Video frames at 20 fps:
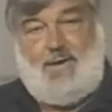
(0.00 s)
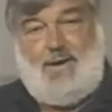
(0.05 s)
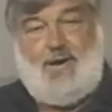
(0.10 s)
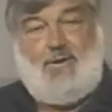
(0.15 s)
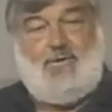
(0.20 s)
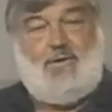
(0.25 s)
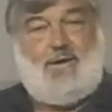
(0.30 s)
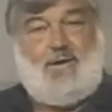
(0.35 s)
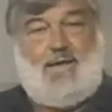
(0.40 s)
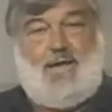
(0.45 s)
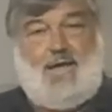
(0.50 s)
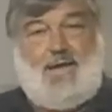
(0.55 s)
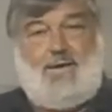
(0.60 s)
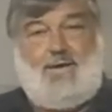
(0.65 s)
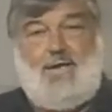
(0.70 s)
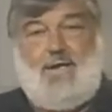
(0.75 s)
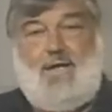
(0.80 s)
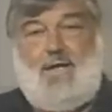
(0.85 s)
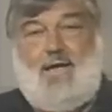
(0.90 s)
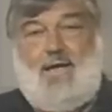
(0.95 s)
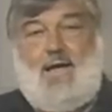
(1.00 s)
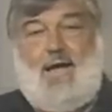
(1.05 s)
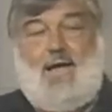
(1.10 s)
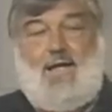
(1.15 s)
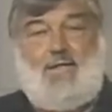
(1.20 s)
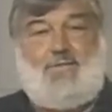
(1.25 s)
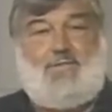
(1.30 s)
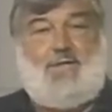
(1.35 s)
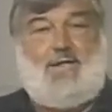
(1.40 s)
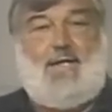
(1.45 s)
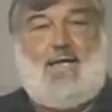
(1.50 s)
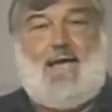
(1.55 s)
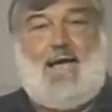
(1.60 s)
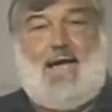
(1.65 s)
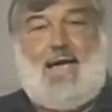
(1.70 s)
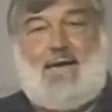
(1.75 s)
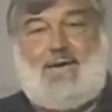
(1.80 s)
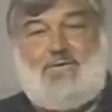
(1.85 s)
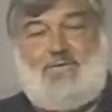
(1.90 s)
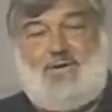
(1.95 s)
And here again,
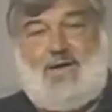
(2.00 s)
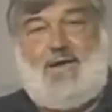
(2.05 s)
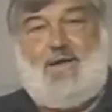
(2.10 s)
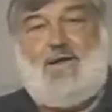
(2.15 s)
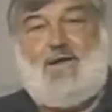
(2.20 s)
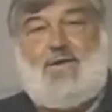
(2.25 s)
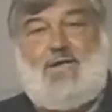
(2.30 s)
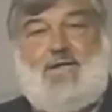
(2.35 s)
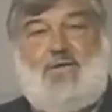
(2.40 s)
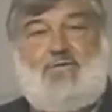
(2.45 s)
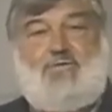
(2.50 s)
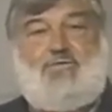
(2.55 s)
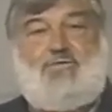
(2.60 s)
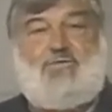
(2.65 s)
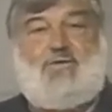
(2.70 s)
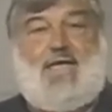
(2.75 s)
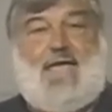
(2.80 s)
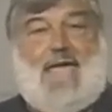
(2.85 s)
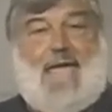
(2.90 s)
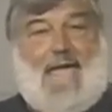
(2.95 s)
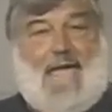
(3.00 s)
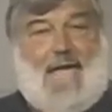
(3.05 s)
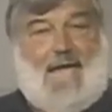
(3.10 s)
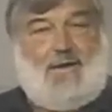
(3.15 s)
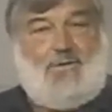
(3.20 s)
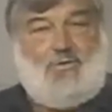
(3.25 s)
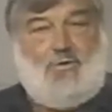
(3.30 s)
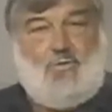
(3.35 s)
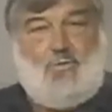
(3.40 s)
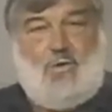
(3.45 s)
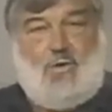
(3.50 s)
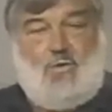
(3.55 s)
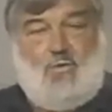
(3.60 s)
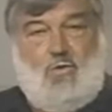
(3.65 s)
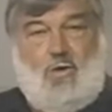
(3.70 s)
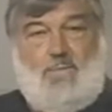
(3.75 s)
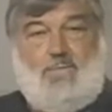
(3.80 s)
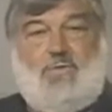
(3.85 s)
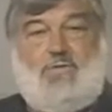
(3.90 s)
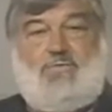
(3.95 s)
the idea is to add
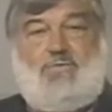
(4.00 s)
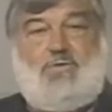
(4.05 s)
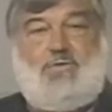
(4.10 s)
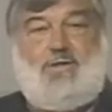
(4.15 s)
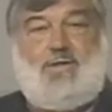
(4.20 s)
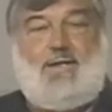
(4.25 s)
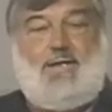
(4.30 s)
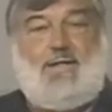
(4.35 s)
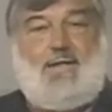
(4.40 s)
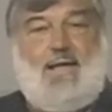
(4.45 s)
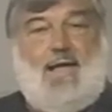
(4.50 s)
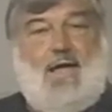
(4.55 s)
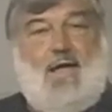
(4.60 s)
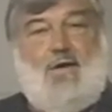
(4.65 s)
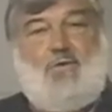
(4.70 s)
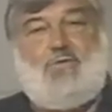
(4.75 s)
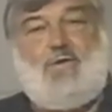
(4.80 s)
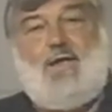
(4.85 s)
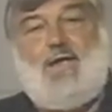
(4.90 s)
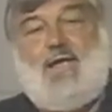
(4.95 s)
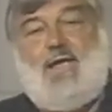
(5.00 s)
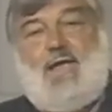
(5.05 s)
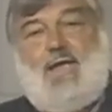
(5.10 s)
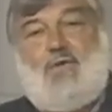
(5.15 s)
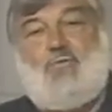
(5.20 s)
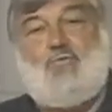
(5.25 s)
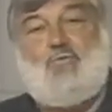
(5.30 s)
new equipment to the account